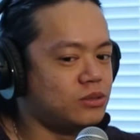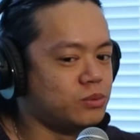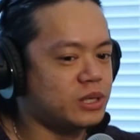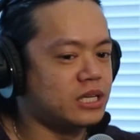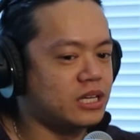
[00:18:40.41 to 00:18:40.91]

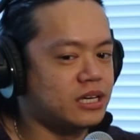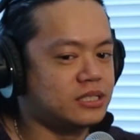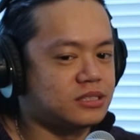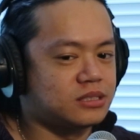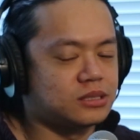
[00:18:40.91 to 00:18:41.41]
you
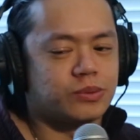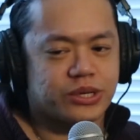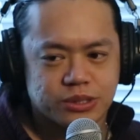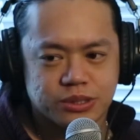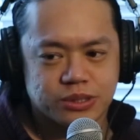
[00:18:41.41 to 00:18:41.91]
realize,
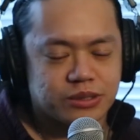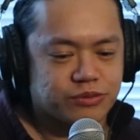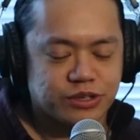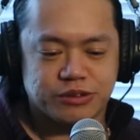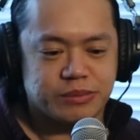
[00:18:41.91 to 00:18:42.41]
spoiler
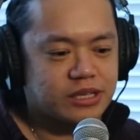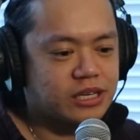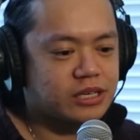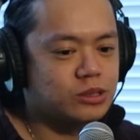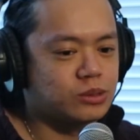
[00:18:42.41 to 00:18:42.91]
alert, forgive me,
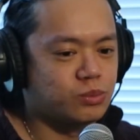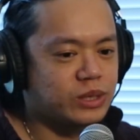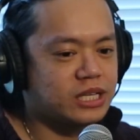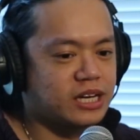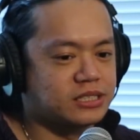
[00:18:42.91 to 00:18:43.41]
like you
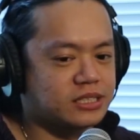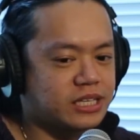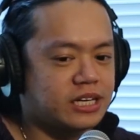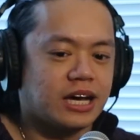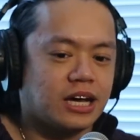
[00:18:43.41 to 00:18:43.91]
realize
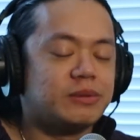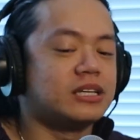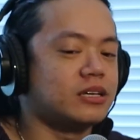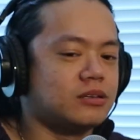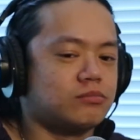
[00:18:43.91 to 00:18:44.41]
like
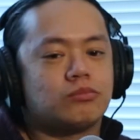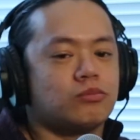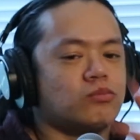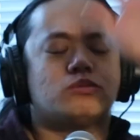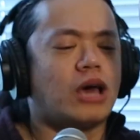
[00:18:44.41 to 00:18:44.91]
like
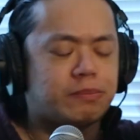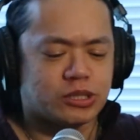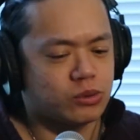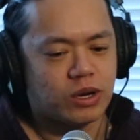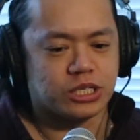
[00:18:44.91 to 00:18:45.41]

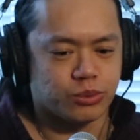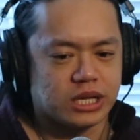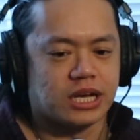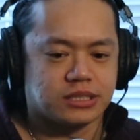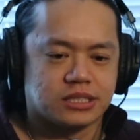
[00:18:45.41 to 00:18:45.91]
episode 1, you
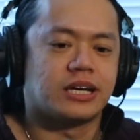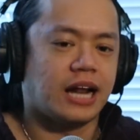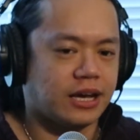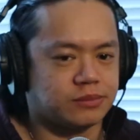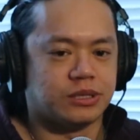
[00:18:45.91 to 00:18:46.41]
realize like
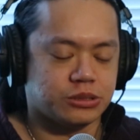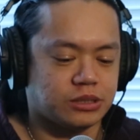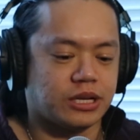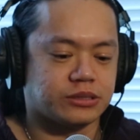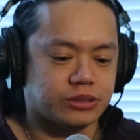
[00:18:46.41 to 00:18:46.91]
Ted has some
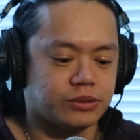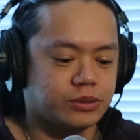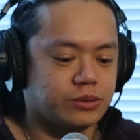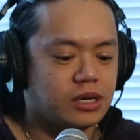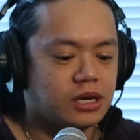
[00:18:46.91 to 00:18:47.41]
issues that he has to go through.